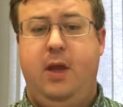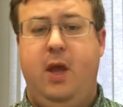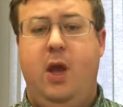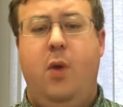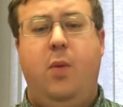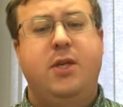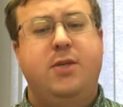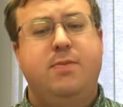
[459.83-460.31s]

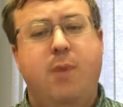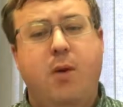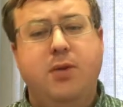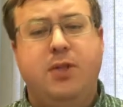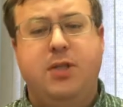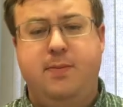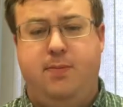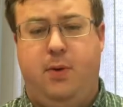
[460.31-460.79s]
What's
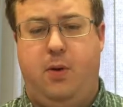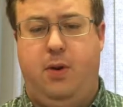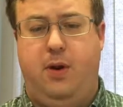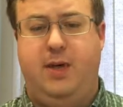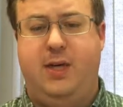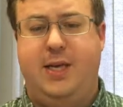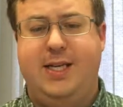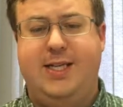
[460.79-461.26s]
most
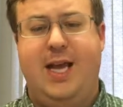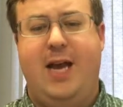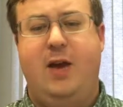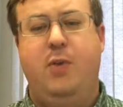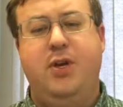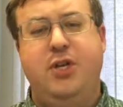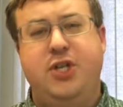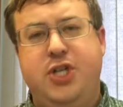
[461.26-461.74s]
important is
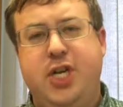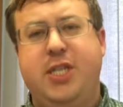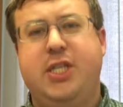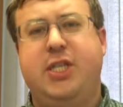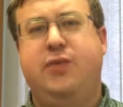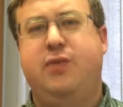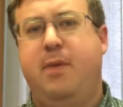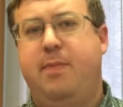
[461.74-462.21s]
that when
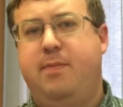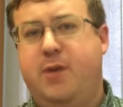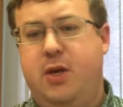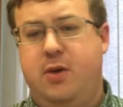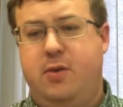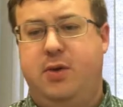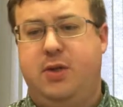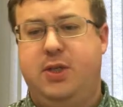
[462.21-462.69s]
Jesus
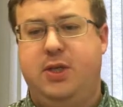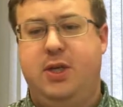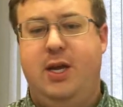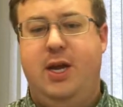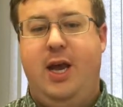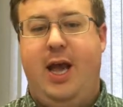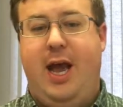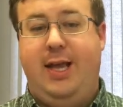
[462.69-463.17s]
rebukes,
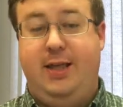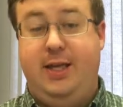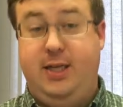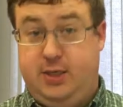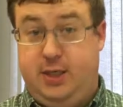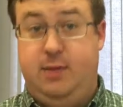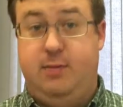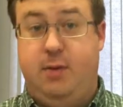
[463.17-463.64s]
at
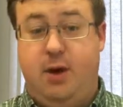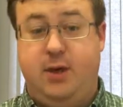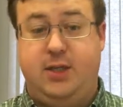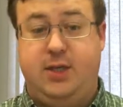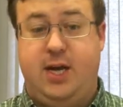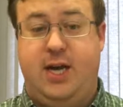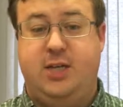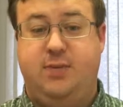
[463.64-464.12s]
least in Mark's
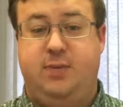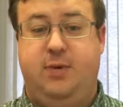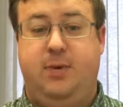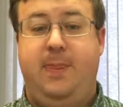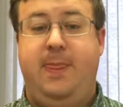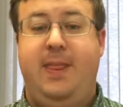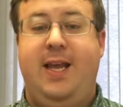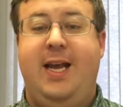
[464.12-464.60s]

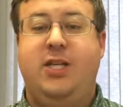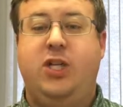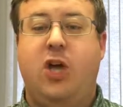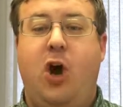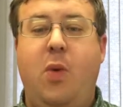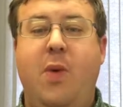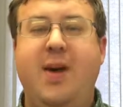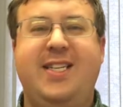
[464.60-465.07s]
gospel, it's
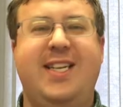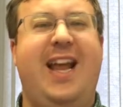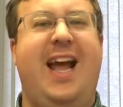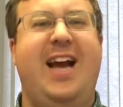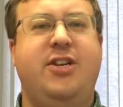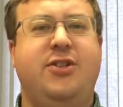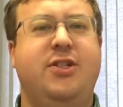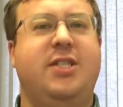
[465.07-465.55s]
always an
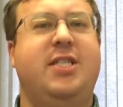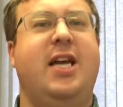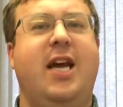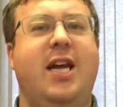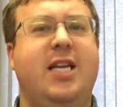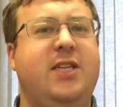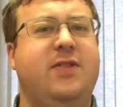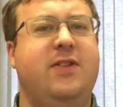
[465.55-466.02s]

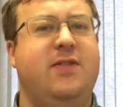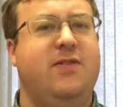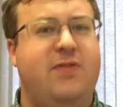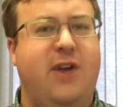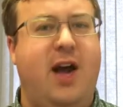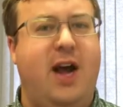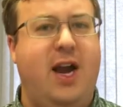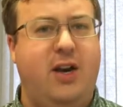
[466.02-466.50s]
exercise of
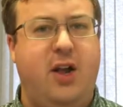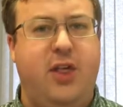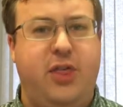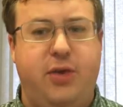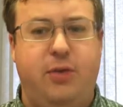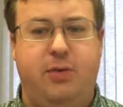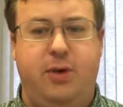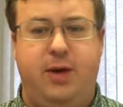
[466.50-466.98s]
divine
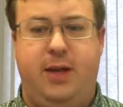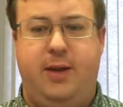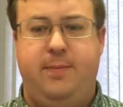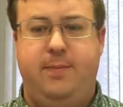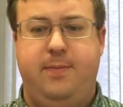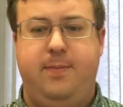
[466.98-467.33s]
authority,